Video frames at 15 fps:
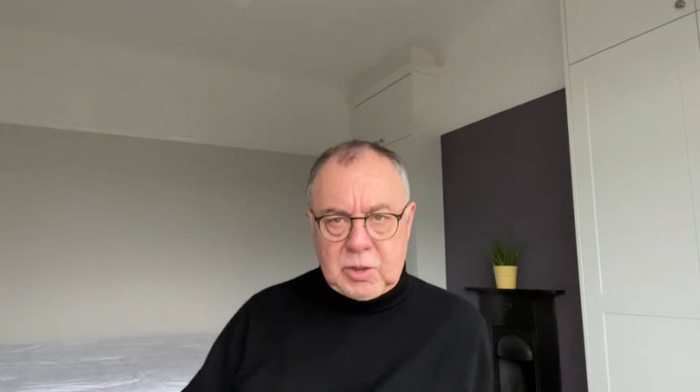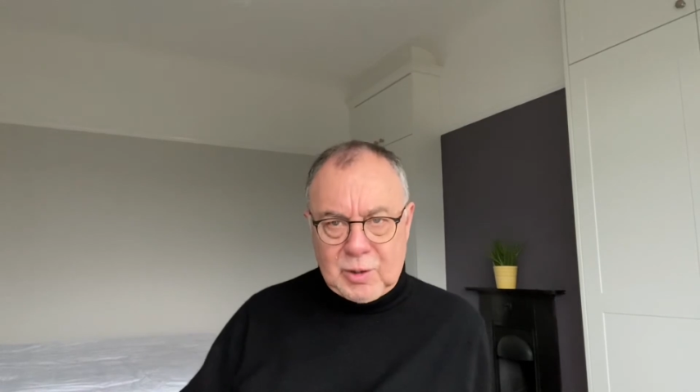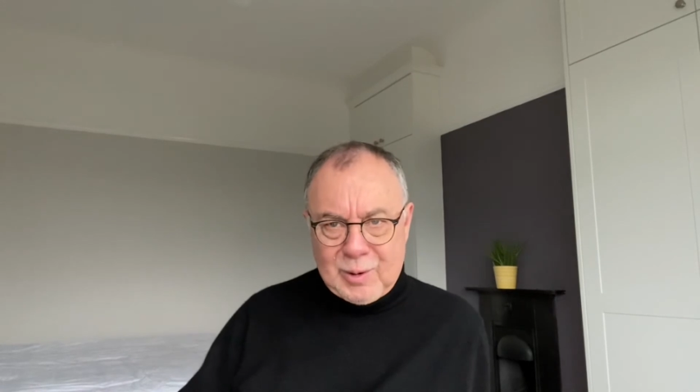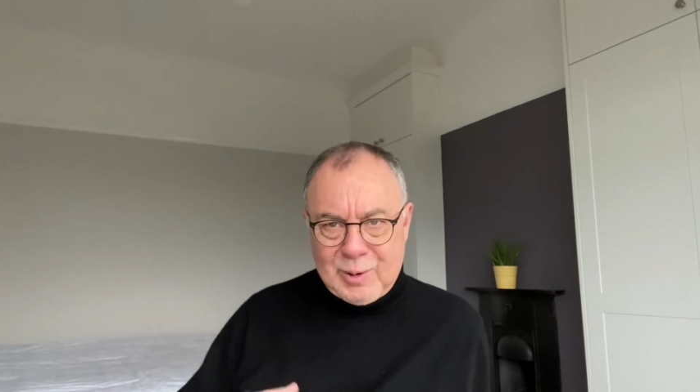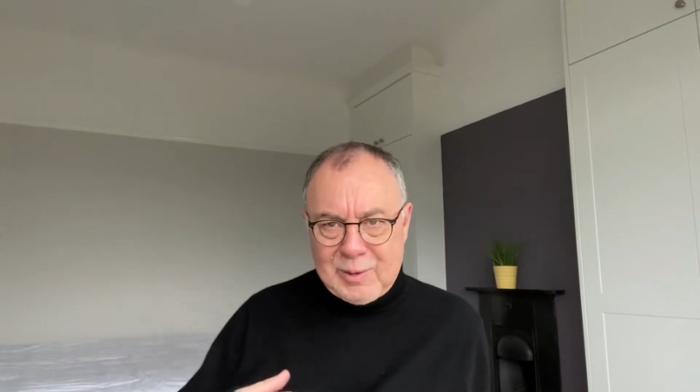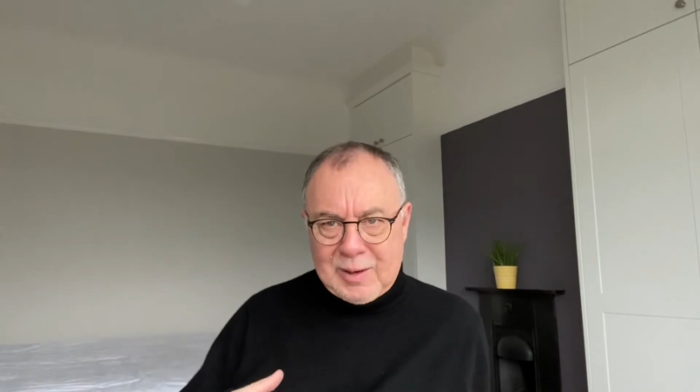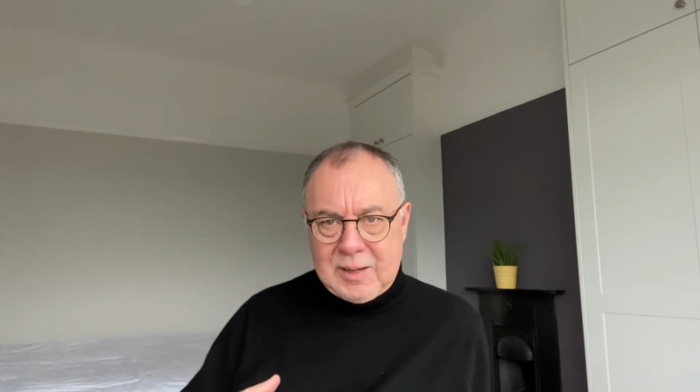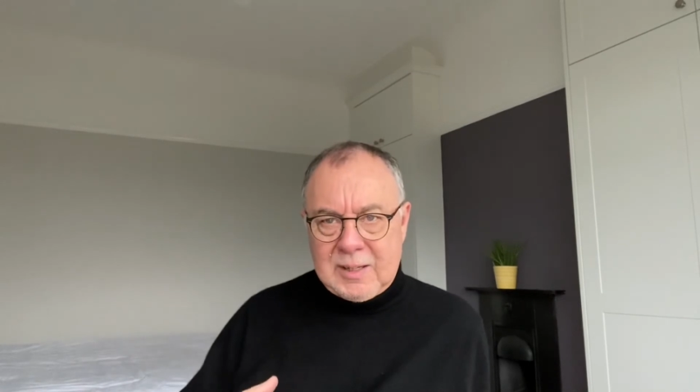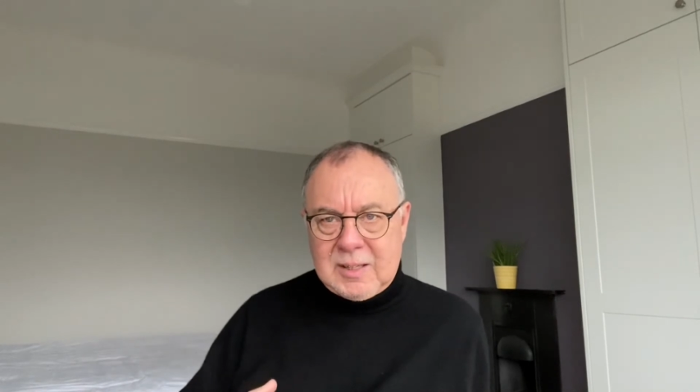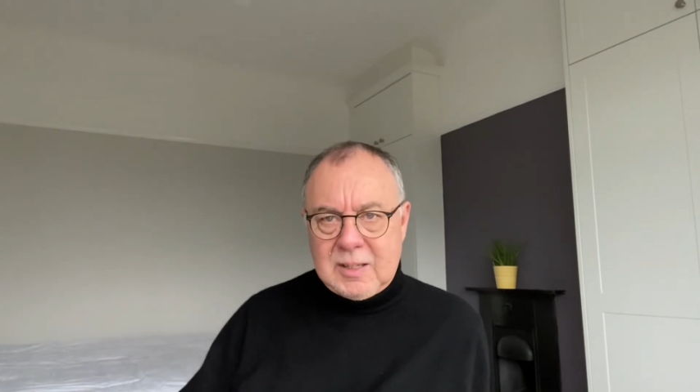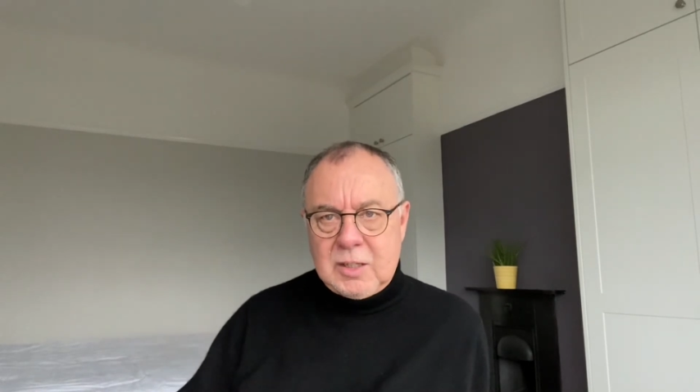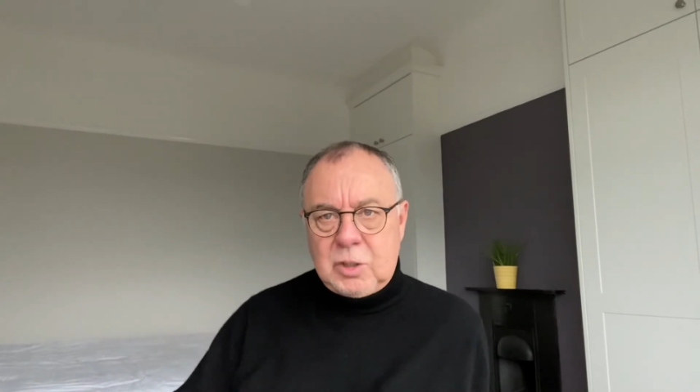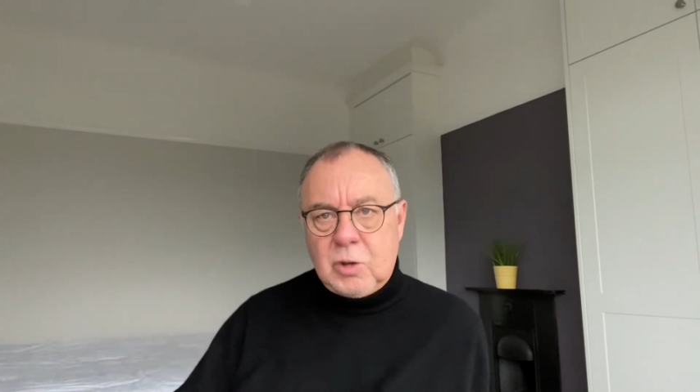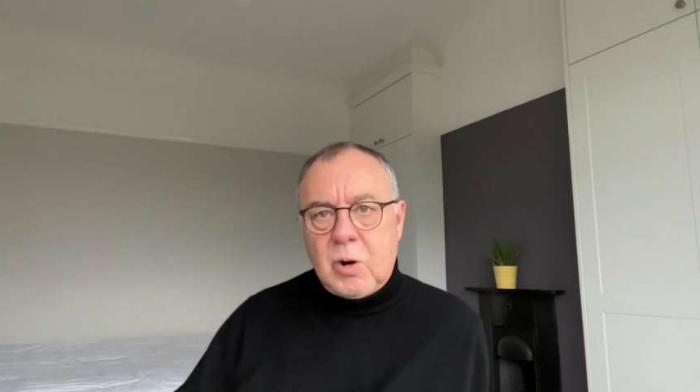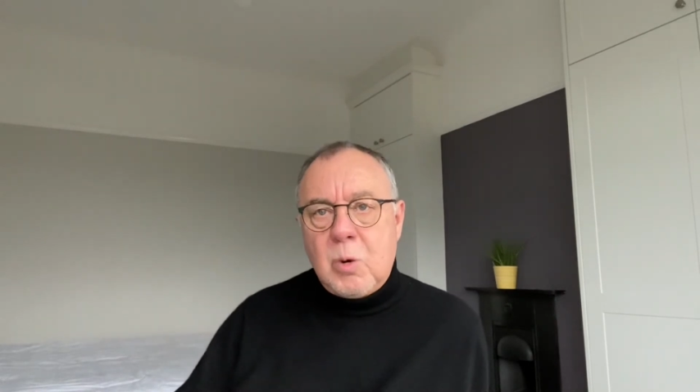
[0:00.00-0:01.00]
your own
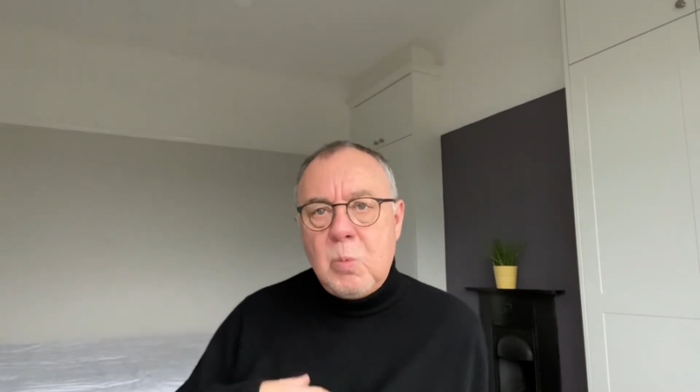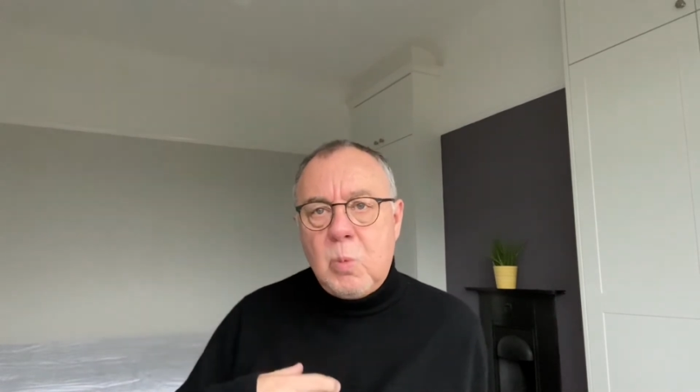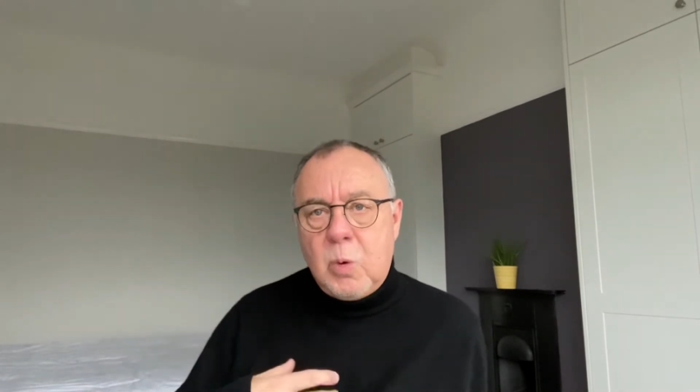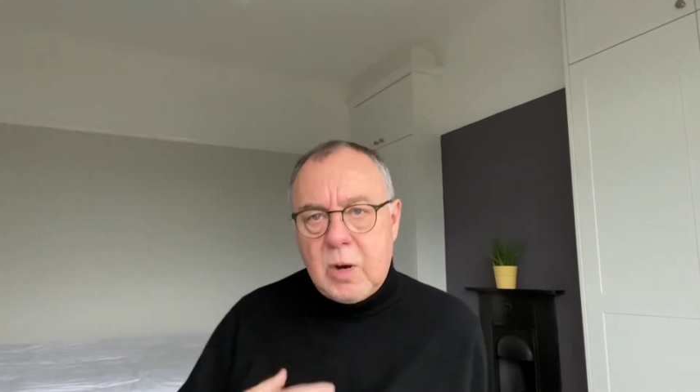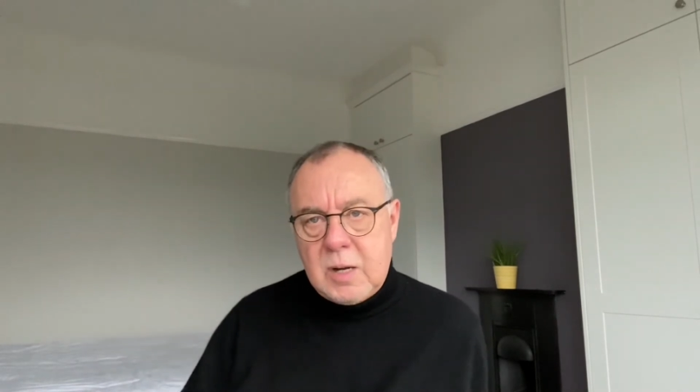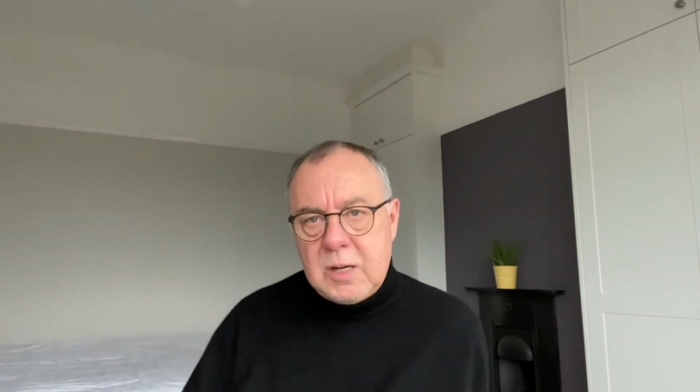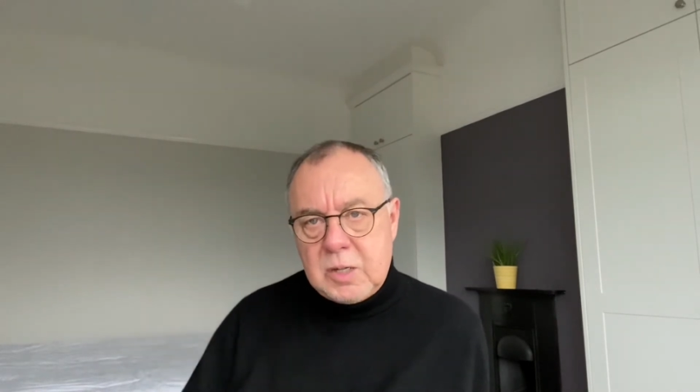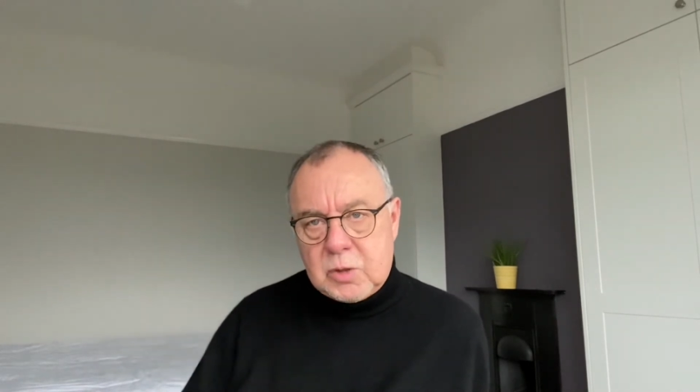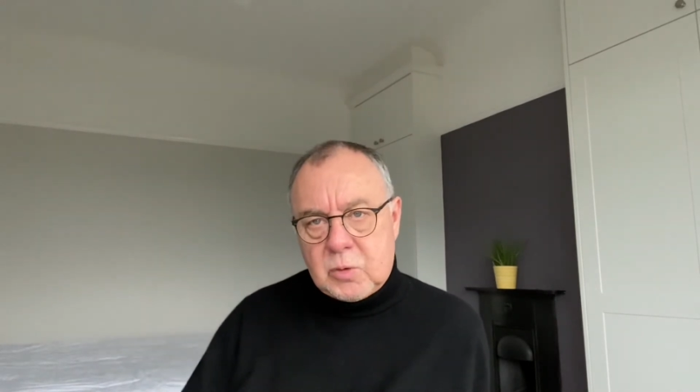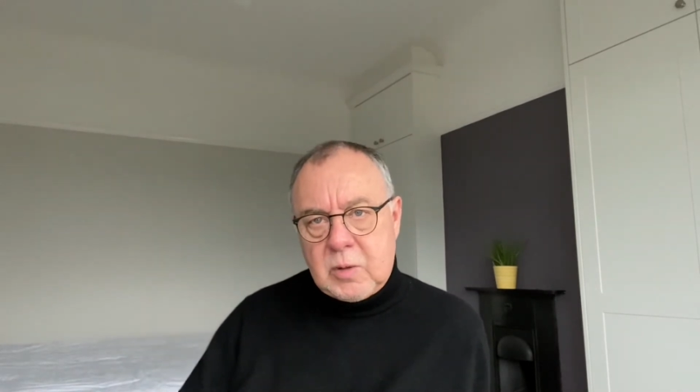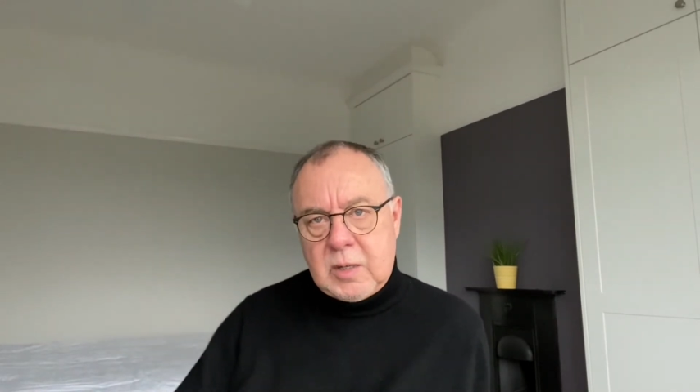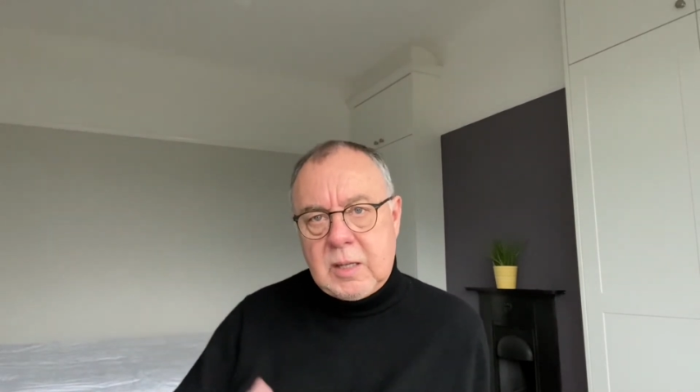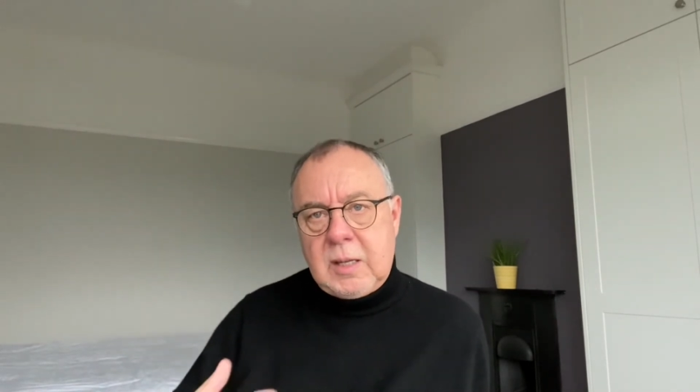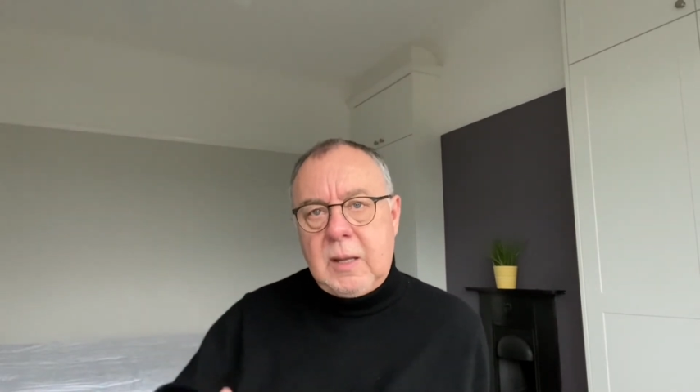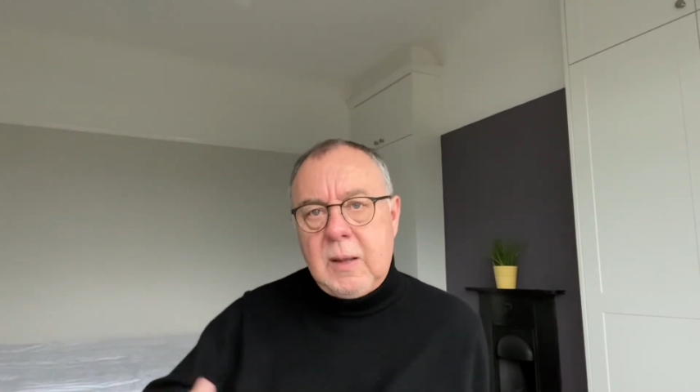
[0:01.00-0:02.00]
ideas, your own words
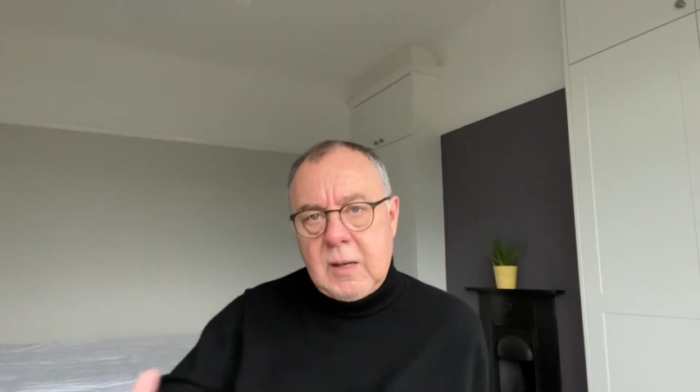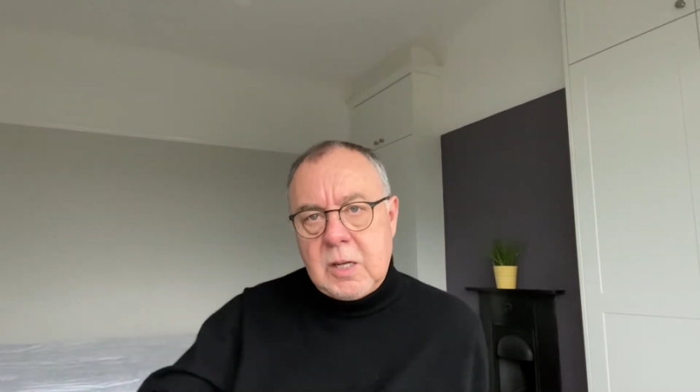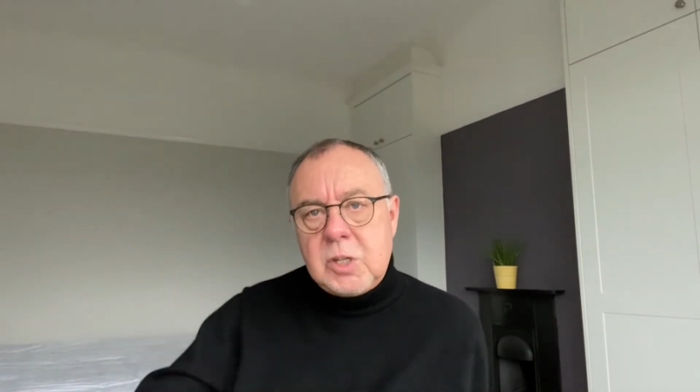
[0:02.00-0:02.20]
really